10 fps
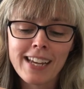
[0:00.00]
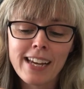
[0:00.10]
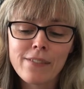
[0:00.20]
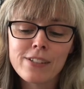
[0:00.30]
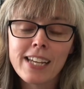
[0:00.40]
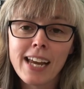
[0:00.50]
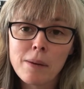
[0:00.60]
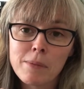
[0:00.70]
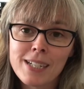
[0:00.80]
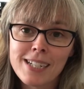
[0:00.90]
They give
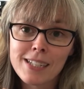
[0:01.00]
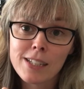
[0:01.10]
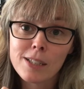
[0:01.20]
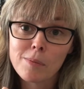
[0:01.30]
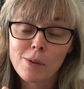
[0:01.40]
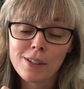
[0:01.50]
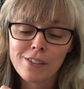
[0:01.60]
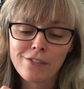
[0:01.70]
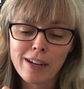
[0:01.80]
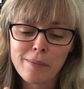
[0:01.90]
$10 million to support
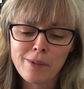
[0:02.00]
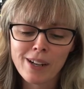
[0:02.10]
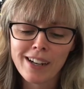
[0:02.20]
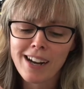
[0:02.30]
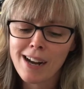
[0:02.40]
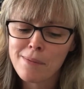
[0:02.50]
the framework.